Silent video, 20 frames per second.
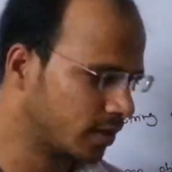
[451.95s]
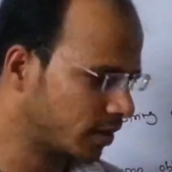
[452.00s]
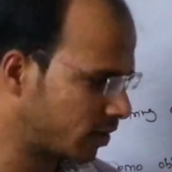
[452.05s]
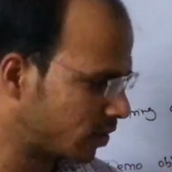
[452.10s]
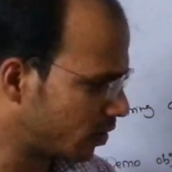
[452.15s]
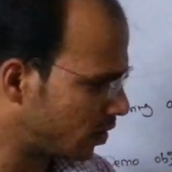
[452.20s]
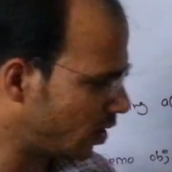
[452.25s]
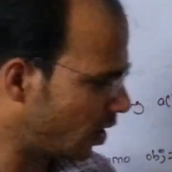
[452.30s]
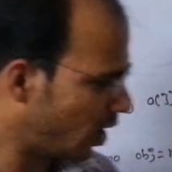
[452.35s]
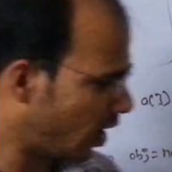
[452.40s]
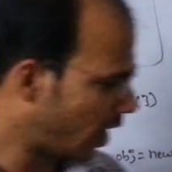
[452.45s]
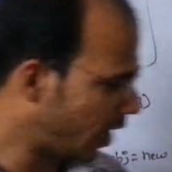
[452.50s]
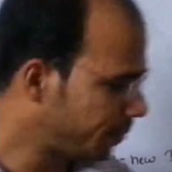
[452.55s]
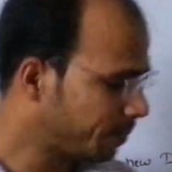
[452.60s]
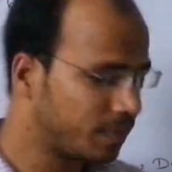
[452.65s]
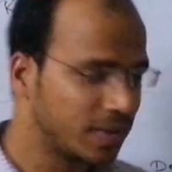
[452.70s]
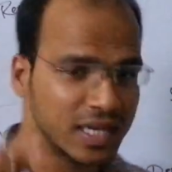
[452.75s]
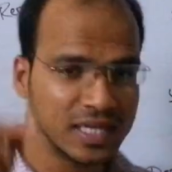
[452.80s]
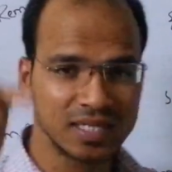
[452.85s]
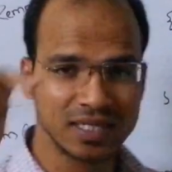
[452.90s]
You know,
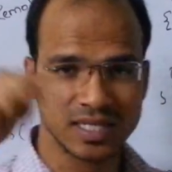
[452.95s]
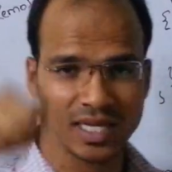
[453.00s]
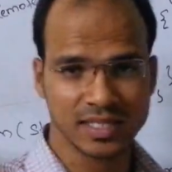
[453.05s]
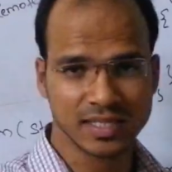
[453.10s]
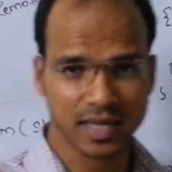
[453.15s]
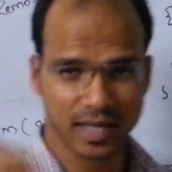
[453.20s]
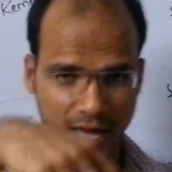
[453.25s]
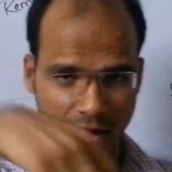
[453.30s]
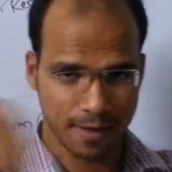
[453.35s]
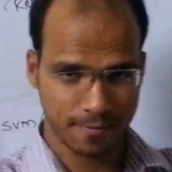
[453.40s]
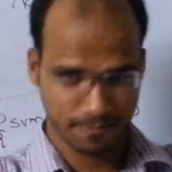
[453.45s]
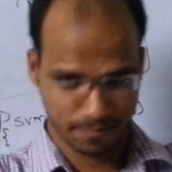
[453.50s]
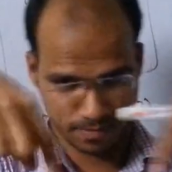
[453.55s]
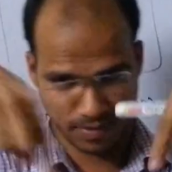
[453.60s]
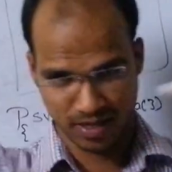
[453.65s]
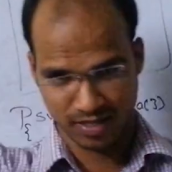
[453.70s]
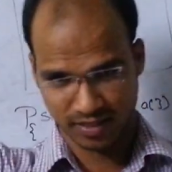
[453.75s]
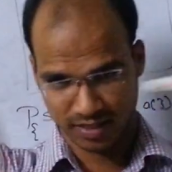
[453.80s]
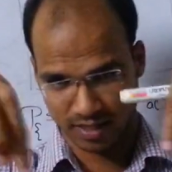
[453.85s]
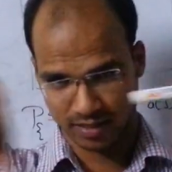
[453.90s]
and please subscribe.
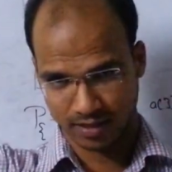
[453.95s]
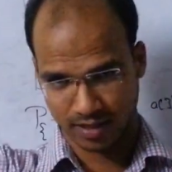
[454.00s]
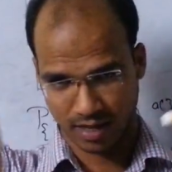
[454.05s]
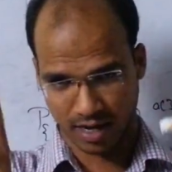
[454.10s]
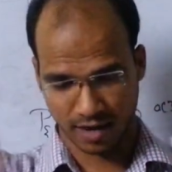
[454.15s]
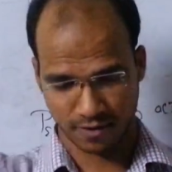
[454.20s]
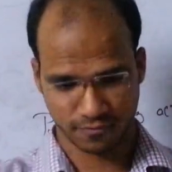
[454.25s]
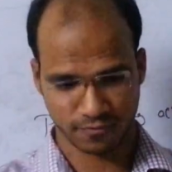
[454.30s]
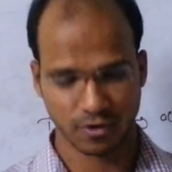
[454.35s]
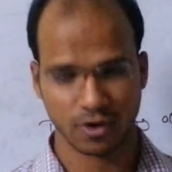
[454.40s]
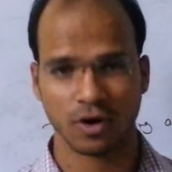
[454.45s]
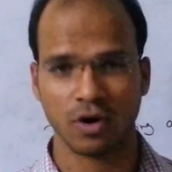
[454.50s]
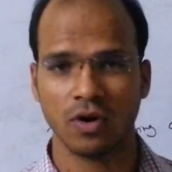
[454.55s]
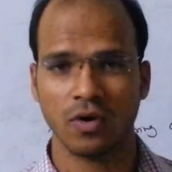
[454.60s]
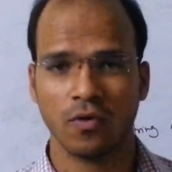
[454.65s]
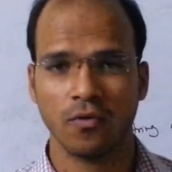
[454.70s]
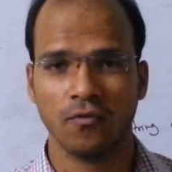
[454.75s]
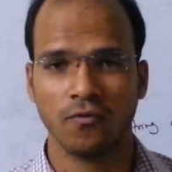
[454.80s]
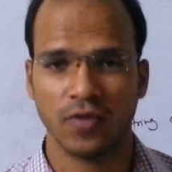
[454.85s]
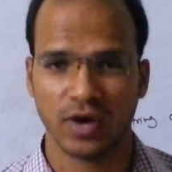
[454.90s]
Please subscribe
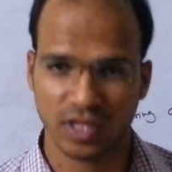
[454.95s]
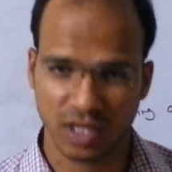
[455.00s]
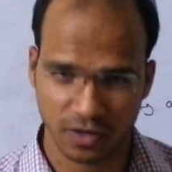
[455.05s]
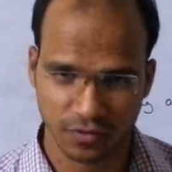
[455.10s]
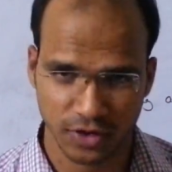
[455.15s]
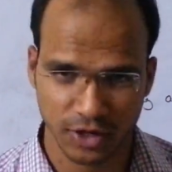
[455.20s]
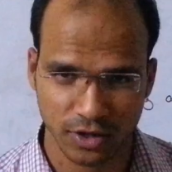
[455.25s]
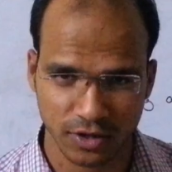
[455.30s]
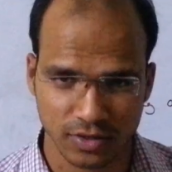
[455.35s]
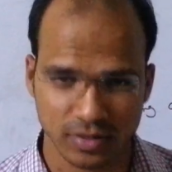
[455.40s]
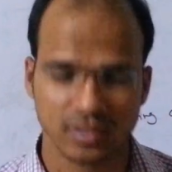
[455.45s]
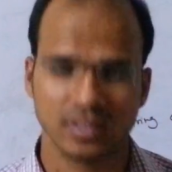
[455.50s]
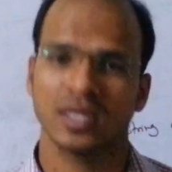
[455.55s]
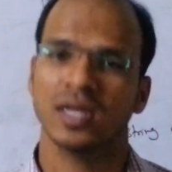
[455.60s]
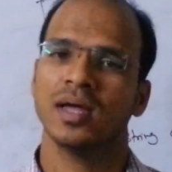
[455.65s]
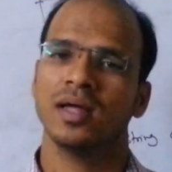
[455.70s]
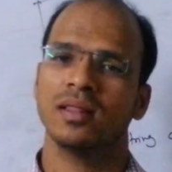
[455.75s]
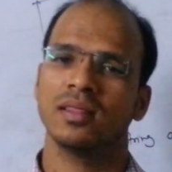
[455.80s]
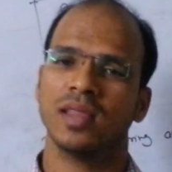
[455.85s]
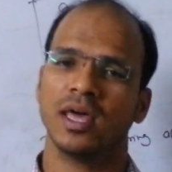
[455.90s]
for further videos.
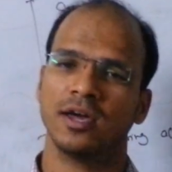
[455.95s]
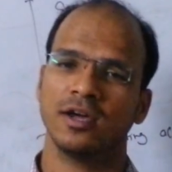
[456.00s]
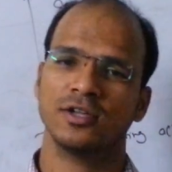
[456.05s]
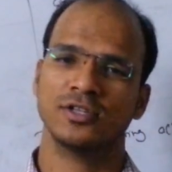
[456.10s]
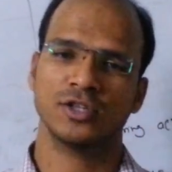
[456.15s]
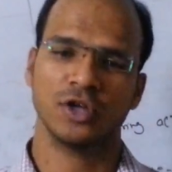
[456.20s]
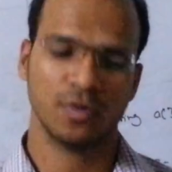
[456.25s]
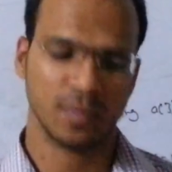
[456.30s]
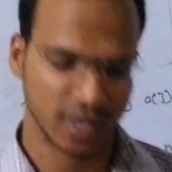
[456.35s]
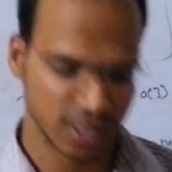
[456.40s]
Thank you so